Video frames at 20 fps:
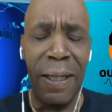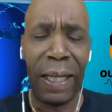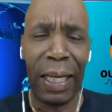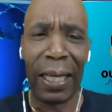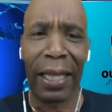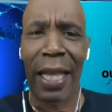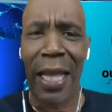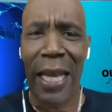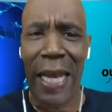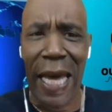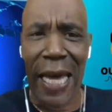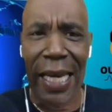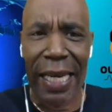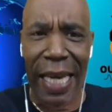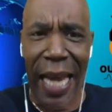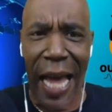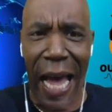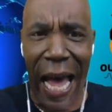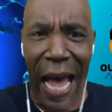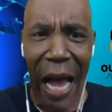And then at
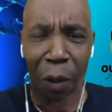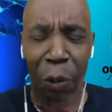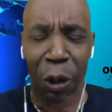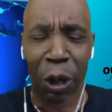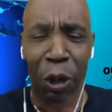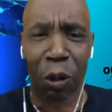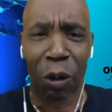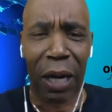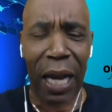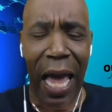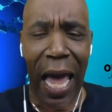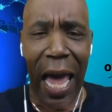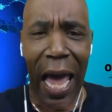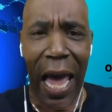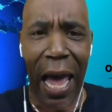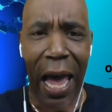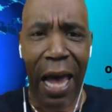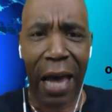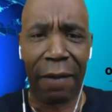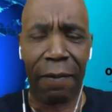9, we're going to
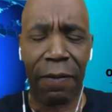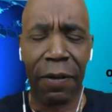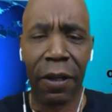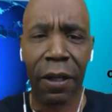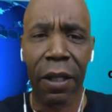have